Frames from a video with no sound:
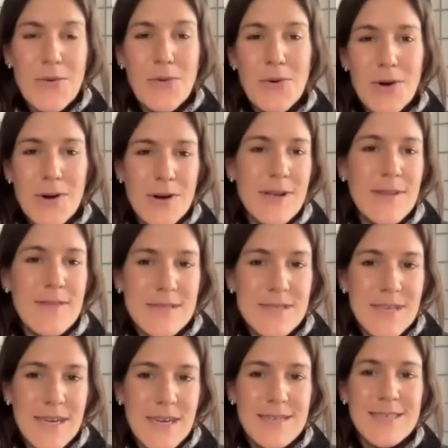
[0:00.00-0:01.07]
or in this
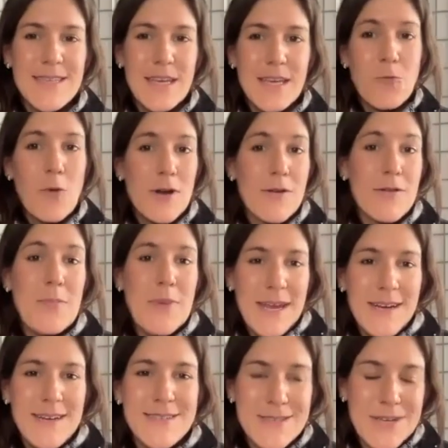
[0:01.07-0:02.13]
case, like where the
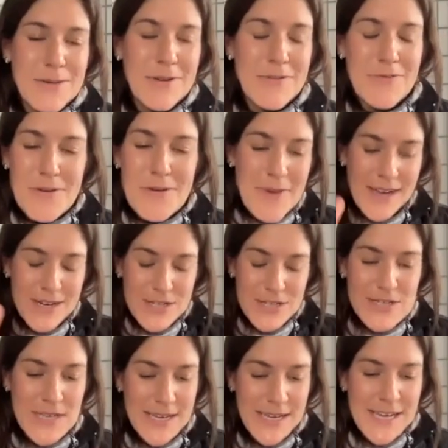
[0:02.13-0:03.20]
pain is coming from,
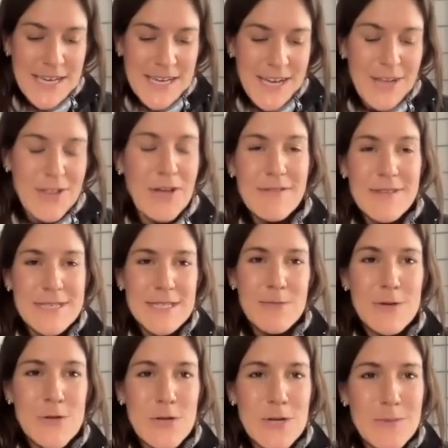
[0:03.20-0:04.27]
I love the
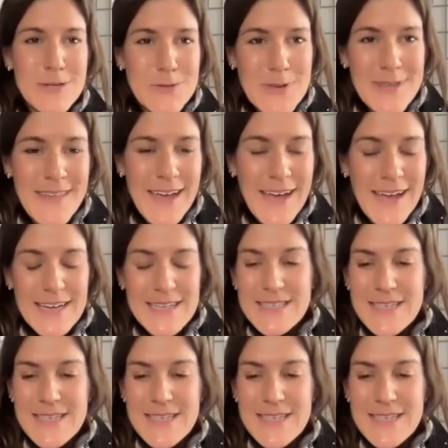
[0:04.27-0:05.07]
symmetry between that.